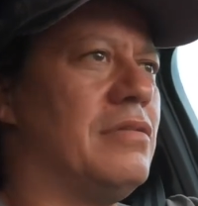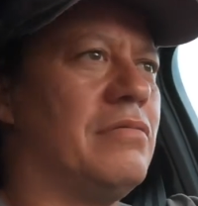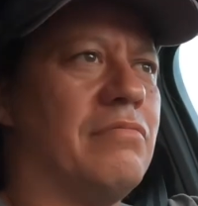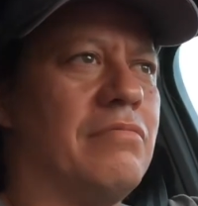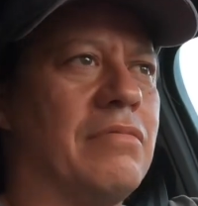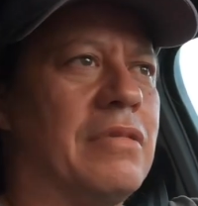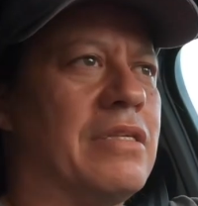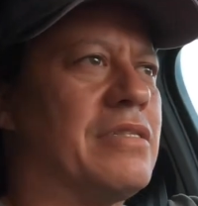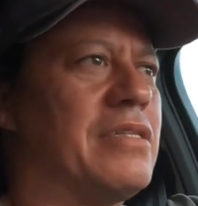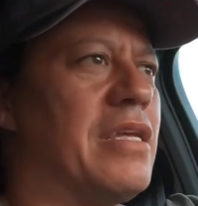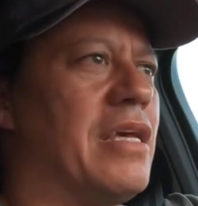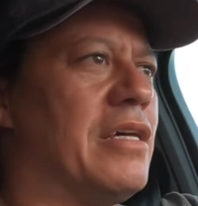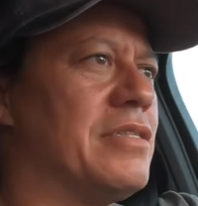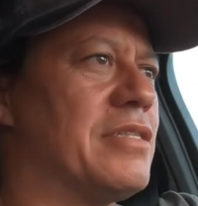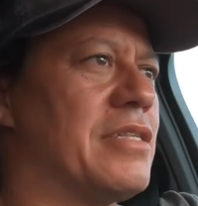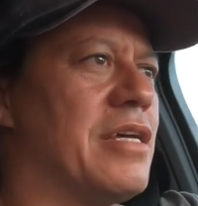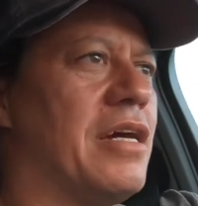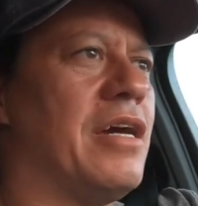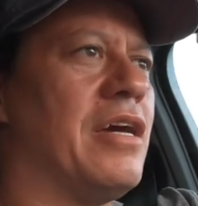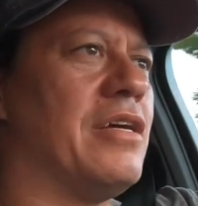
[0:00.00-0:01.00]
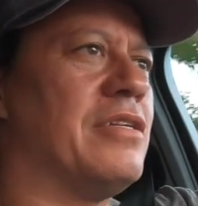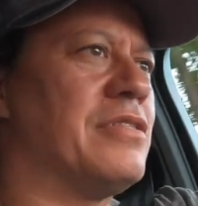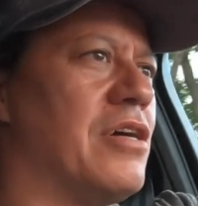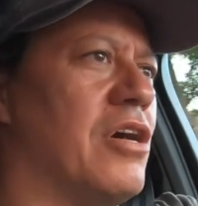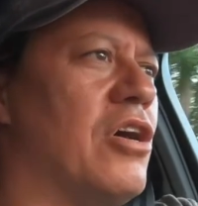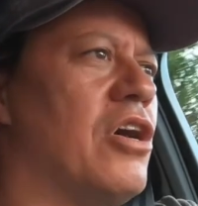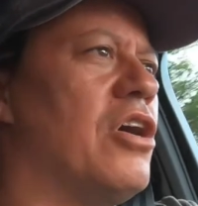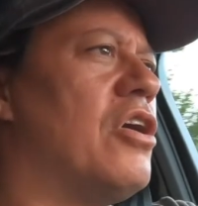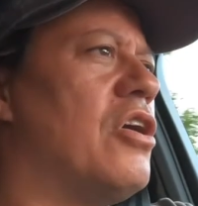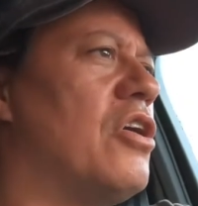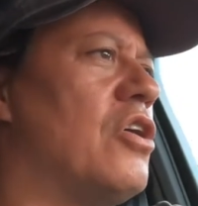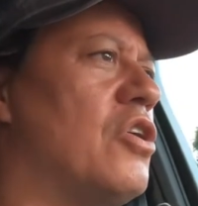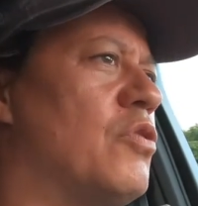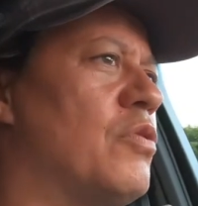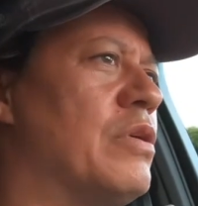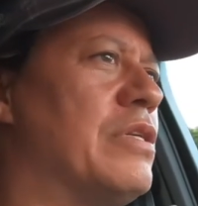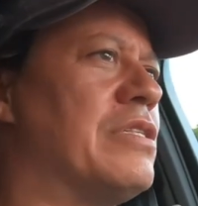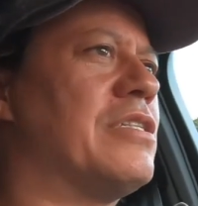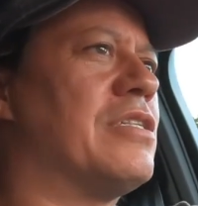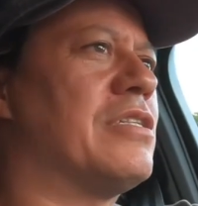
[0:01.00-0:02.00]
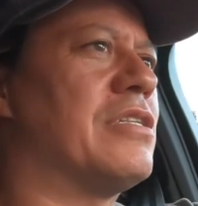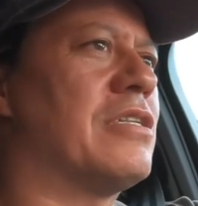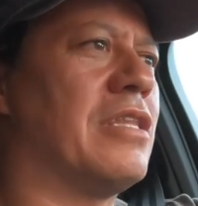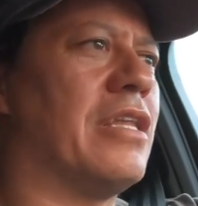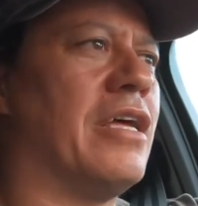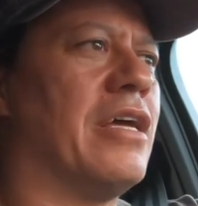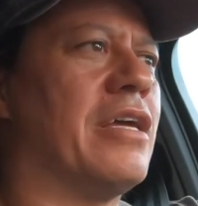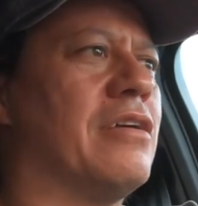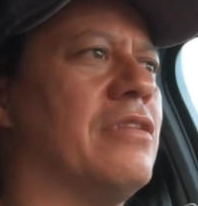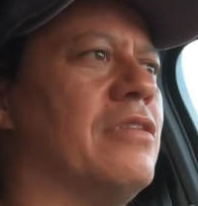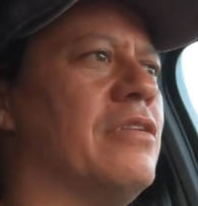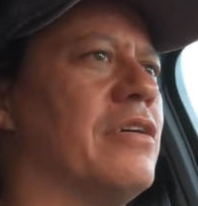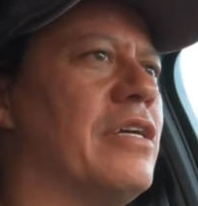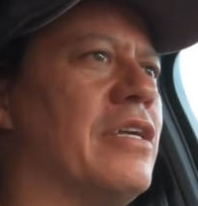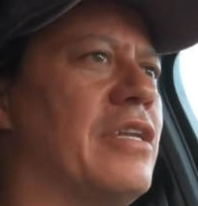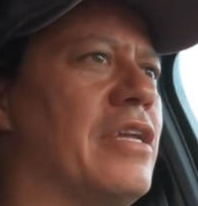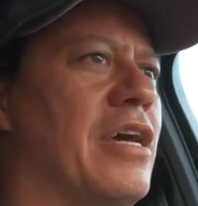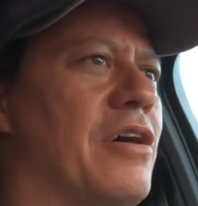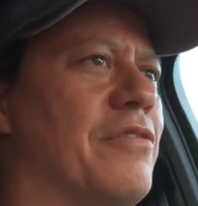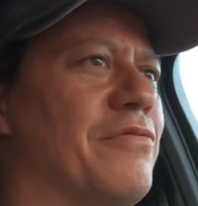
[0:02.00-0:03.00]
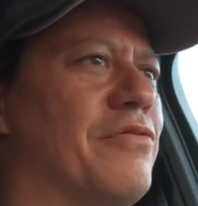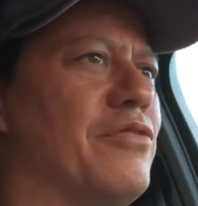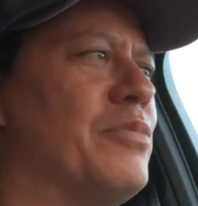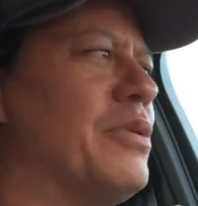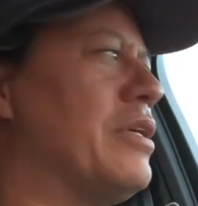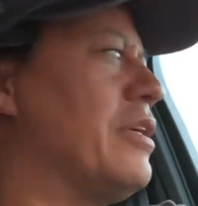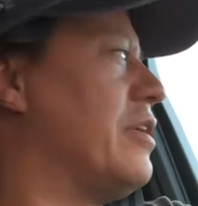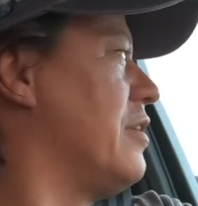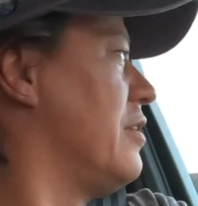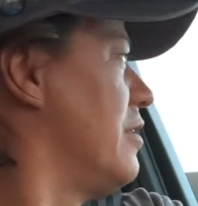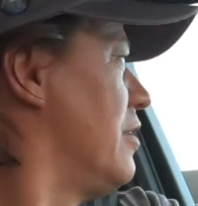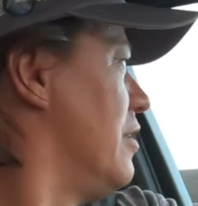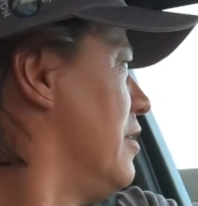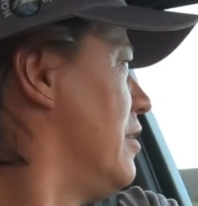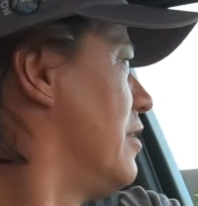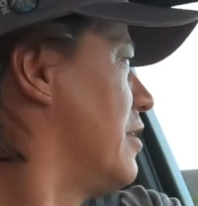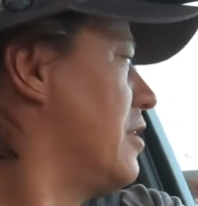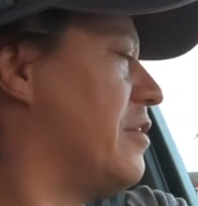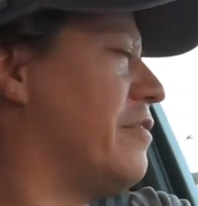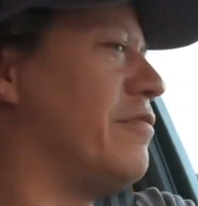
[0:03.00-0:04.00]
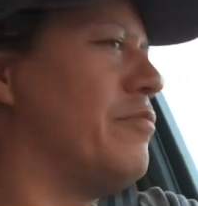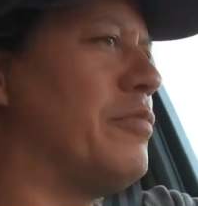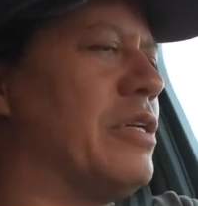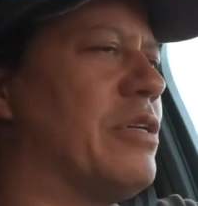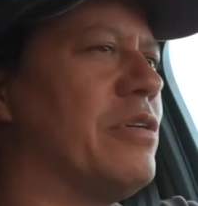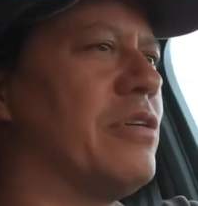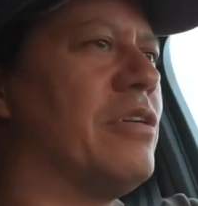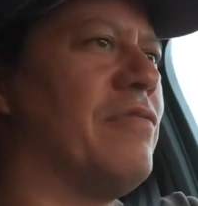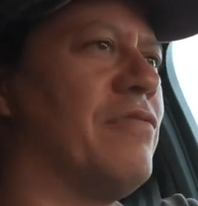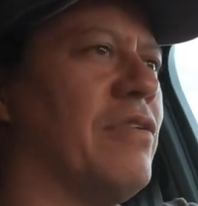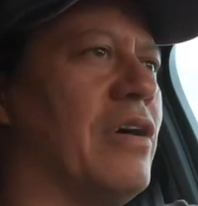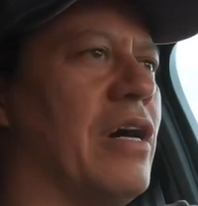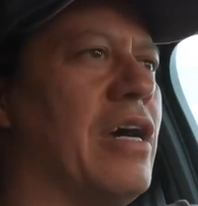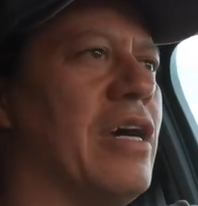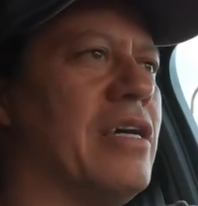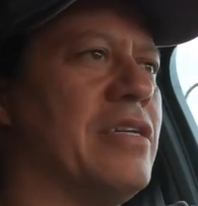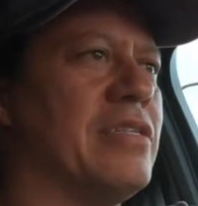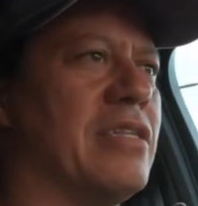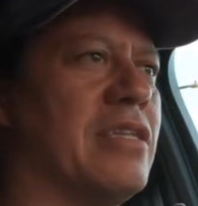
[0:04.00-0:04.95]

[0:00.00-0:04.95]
The sales guy is always just like looking out for me, giving me good advice.